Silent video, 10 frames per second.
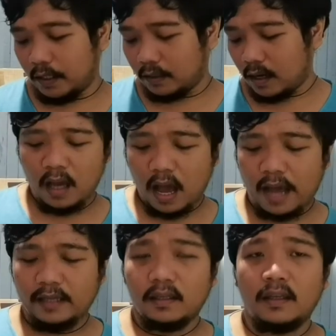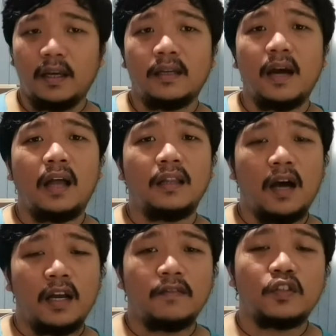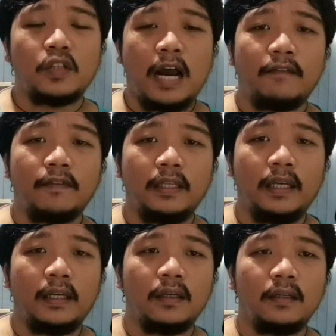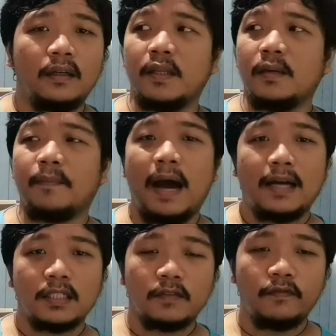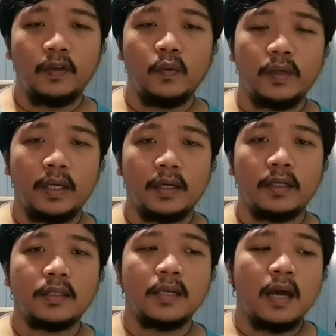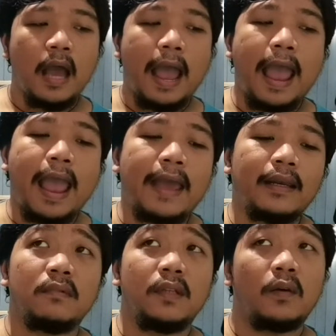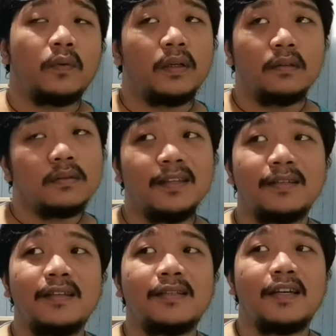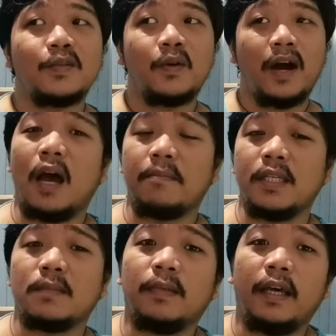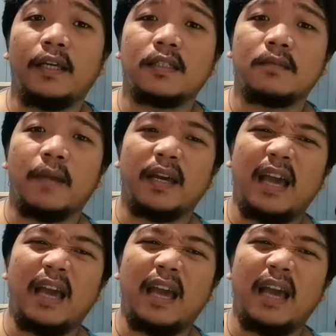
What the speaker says: but I did a lot of traveling in the past few years, and there were instances where I misplaced my